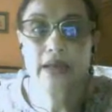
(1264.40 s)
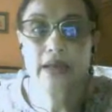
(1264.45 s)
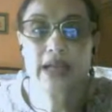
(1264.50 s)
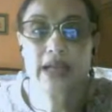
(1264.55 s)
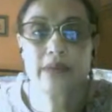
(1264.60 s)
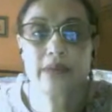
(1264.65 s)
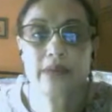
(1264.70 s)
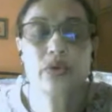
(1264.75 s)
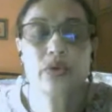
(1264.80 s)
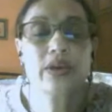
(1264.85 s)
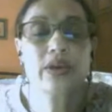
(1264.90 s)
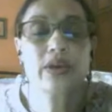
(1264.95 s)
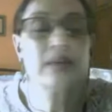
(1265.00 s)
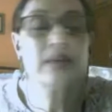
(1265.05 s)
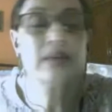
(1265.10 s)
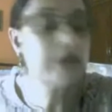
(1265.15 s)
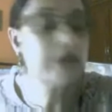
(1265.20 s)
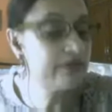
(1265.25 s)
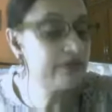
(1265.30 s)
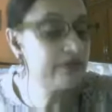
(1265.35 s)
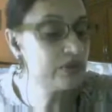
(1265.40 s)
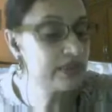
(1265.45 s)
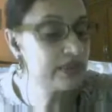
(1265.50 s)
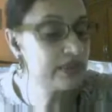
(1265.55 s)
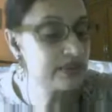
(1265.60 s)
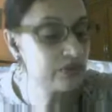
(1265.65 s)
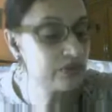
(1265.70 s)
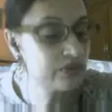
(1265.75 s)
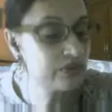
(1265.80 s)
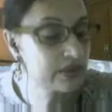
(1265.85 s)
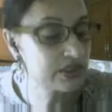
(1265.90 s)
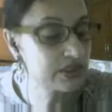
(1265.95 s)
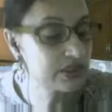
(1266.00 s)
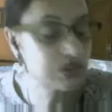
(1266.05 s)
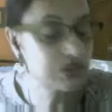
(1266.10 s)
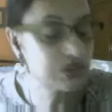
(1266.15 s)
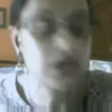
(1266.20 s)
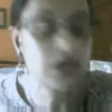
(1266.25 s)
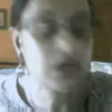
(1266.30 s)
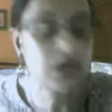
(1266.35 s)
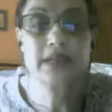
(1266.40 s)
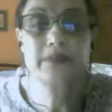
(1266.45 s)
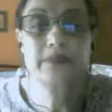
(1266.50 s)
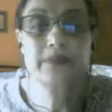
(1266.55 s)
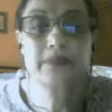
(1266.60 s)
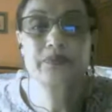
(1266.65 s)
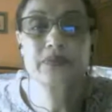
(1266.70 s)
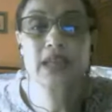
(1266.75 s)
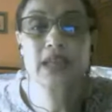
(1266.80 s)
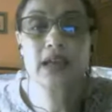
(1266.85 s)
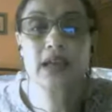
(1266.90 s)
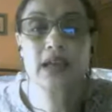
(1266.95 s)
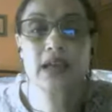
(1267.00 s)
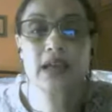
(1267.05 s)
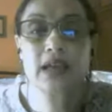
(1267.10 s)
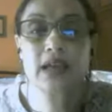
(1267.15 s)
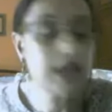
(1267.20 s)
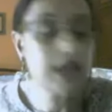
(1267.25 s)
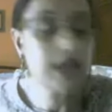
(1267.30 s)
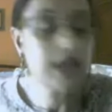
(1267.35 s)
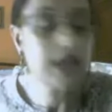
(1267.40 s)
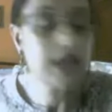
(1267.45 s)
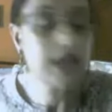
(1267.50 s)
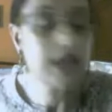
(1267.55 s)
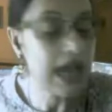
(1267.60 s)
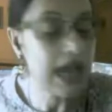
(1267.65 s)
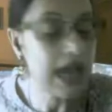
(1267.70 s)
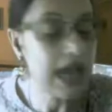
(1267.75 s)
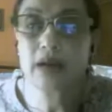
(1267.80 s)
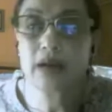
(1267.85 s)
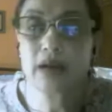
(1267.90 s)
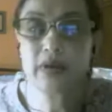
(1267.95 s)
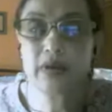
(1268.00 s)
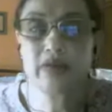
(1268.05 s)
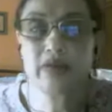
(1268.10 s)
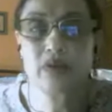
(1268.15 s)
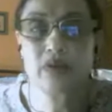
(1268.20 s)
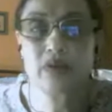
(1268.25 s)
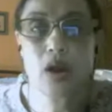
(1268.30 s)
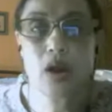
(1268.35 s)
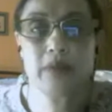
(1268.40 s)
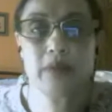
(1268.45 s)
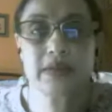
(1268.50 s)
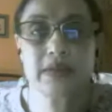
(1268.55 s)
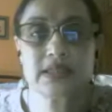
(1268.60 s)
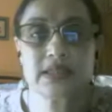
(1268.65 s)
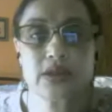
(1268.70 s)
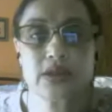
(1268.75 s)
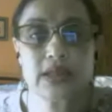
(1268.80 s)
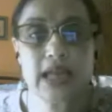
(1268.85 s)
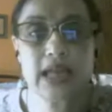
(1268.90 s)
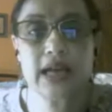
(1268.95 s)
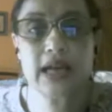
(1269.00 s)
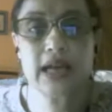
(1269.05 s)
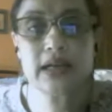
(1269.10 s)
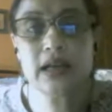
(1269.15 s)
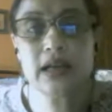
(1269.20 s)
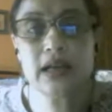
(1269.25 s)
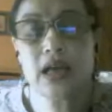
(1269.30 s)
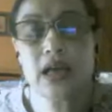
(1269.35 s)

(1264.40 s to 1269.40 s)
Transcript: when I'm doing mindfulness workshops. I have a couple of comments on that.